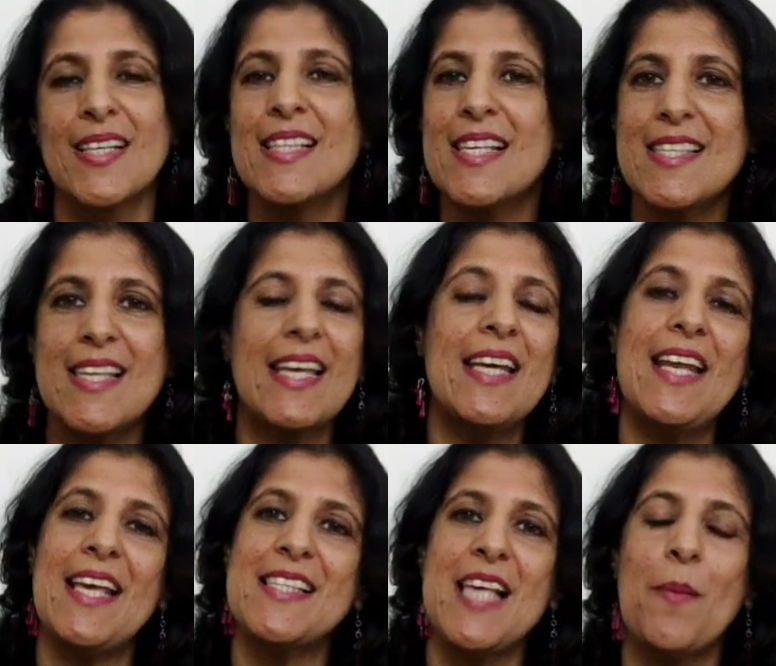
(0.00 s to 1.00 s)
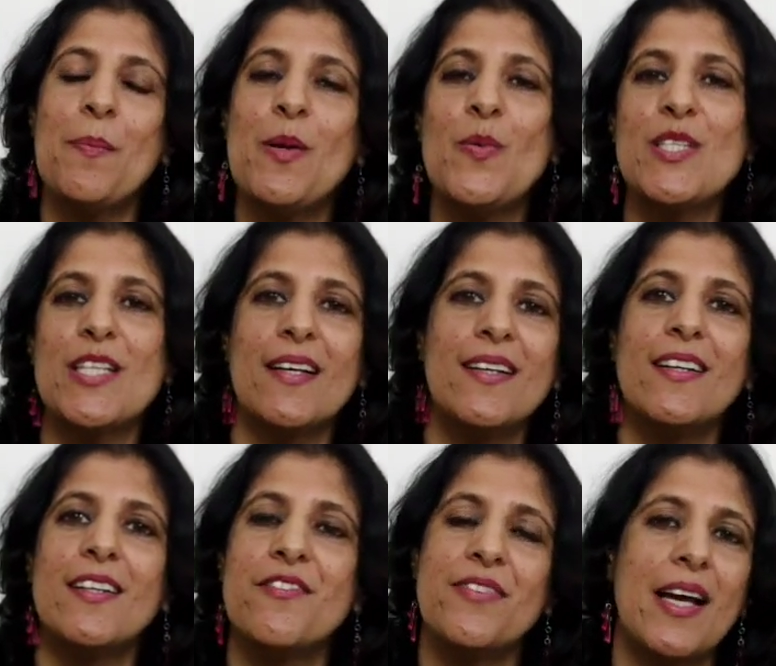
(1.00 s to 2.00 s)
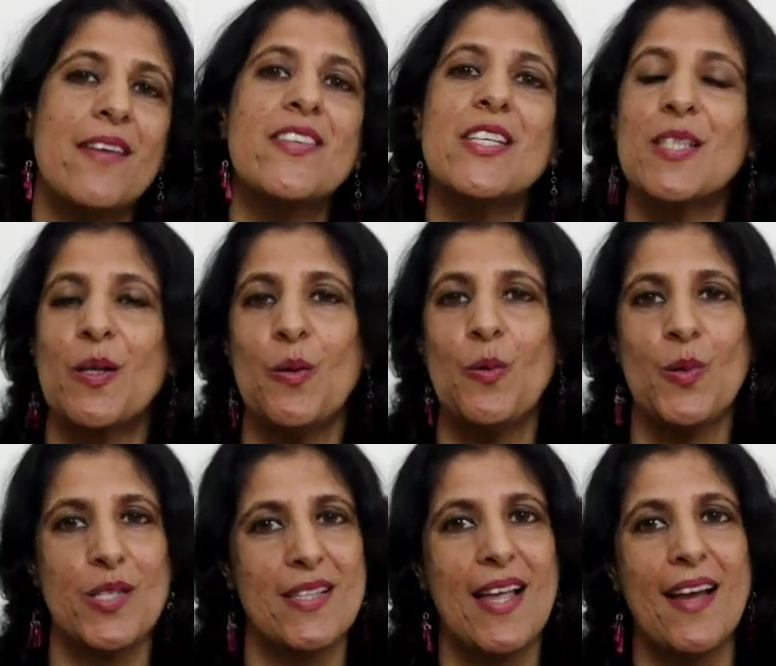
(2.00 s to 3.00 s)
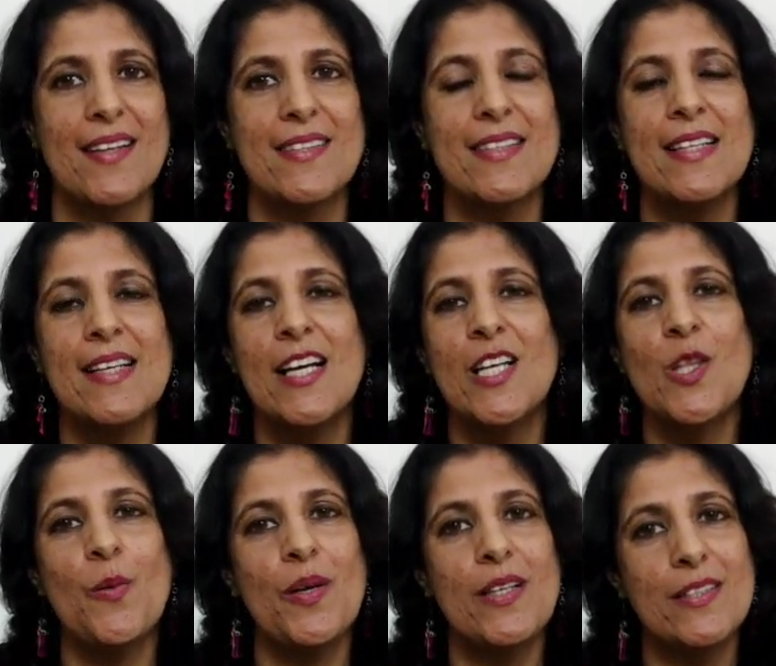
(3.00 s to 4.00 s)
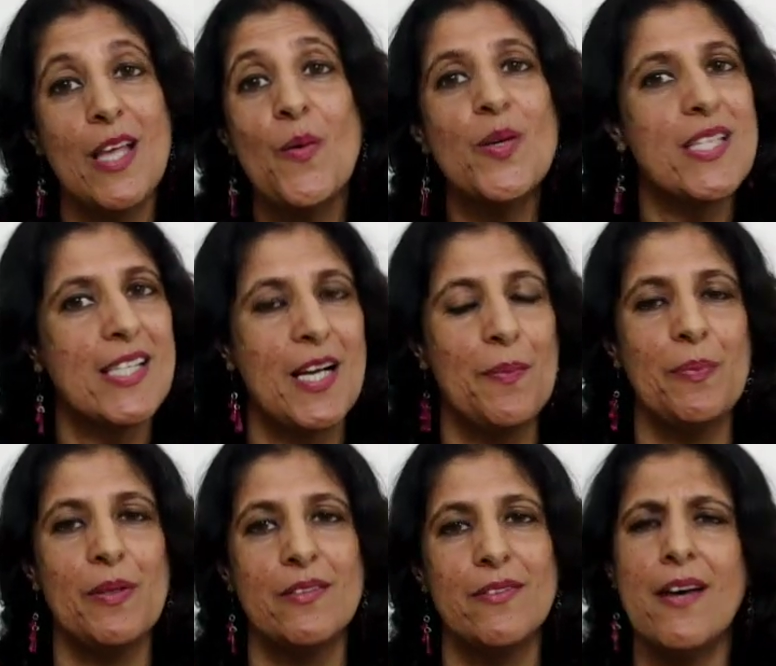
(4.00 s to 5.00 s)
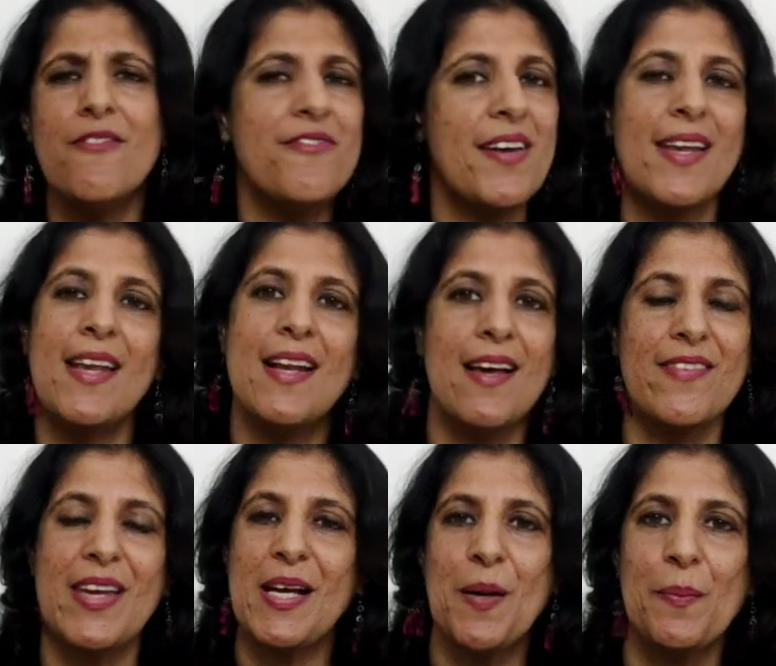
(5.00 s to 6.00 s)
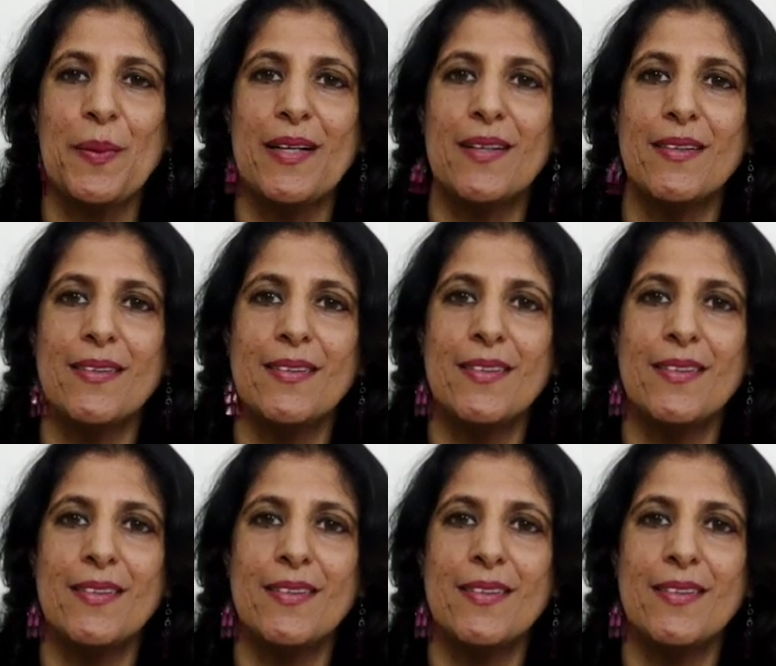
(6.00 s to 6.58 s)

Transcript: The second example which I heard 5 years ago was that there was a couple, a very loving couple,